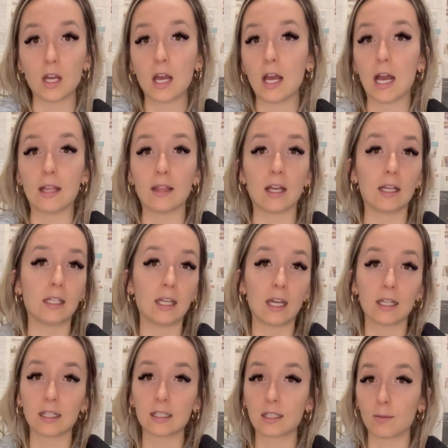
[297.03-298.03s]
And again,
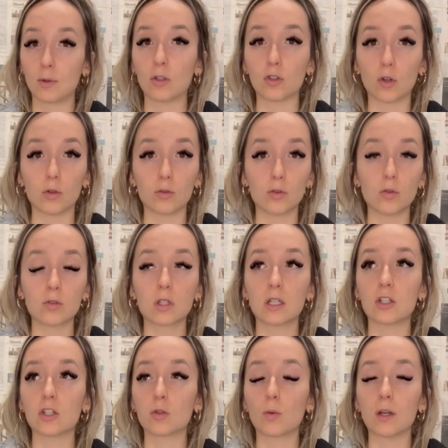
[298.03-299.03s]
it's going to be on your own usage.
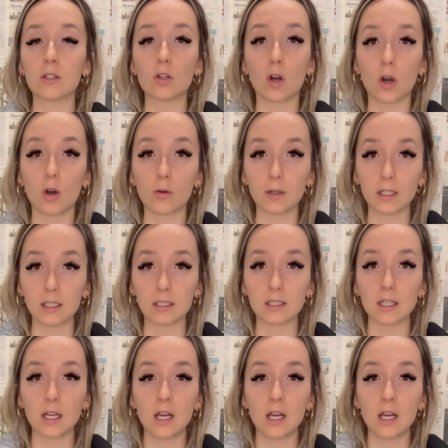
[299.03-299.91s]
That's why it's always